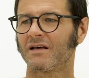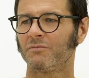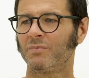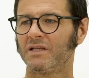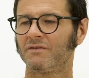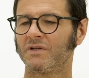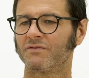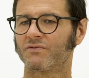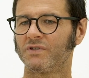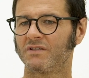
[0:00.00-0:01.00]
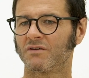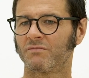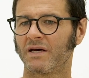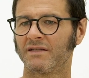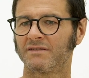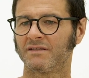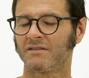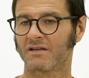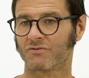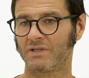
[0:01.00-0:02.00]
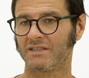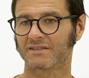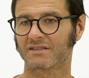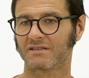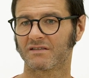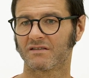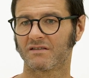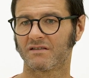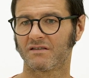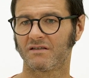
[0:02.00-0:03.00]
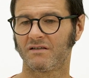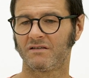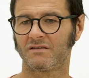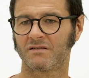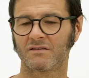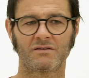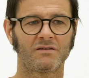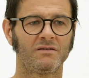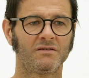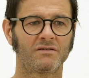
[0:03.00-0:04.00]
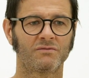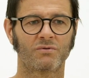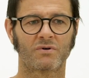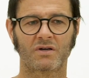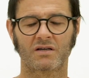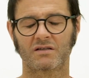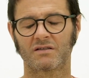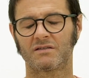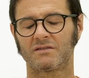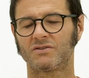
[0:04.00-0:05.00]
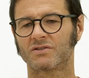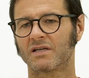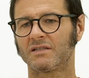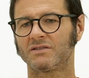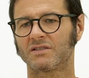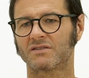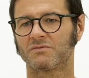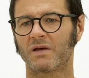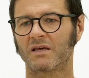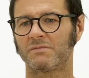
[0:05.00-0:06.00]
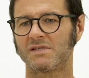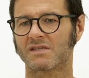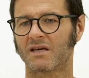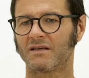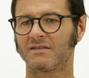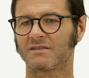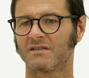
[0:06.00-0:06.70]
believe in freedom and in the risk in the work, that you can just make mistakes.